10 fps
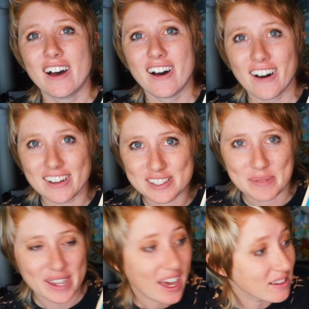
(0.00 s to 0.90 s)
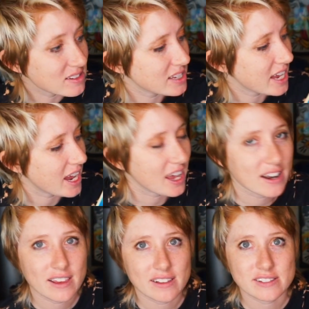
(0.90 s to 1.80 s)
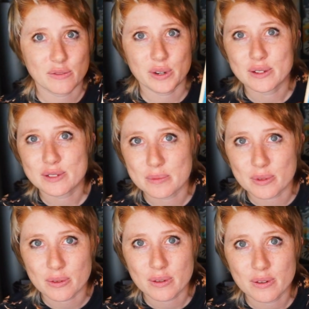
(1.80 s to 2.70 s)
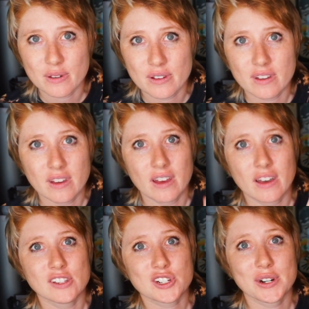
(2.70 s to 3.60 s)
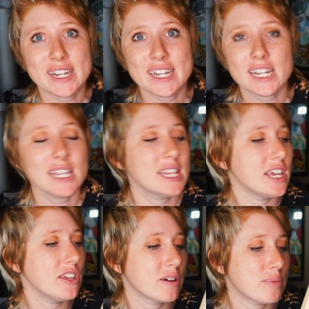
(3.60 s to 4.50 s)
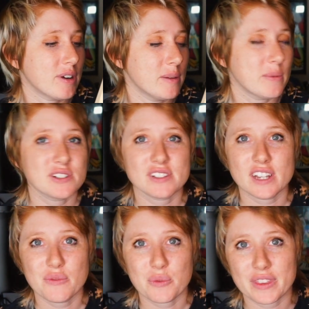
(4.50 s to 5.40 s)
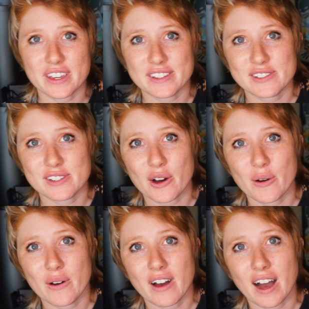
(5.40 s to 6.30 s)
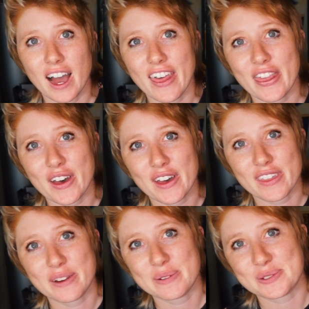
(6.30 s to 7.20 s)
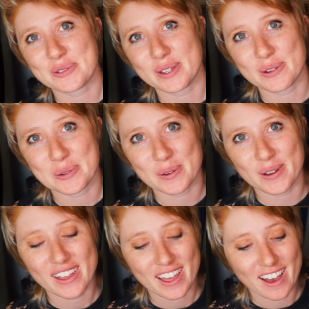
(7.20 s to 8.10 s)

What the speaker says: on something else, and it's a reusable screen that you can print a bunch of stuff with it. So I thought that it was really cool.